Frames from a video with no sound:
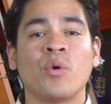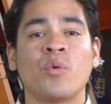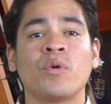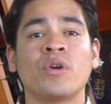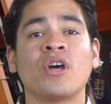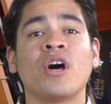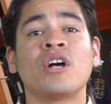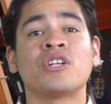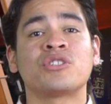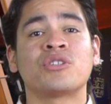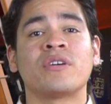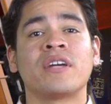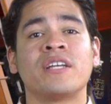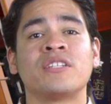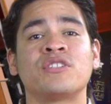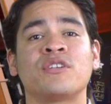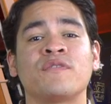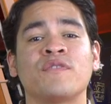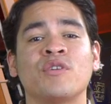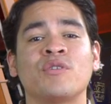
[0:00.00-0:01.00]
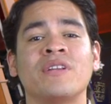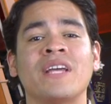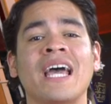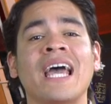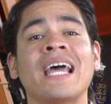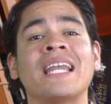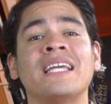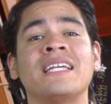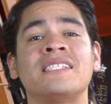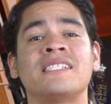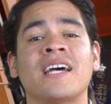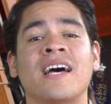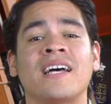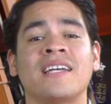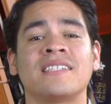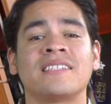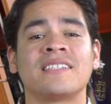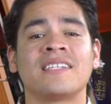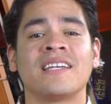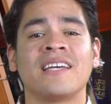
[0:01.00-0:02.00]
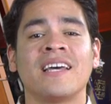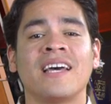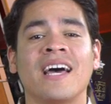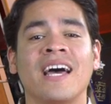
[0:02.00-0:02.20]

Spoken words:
We also interviewed Ellie Jas,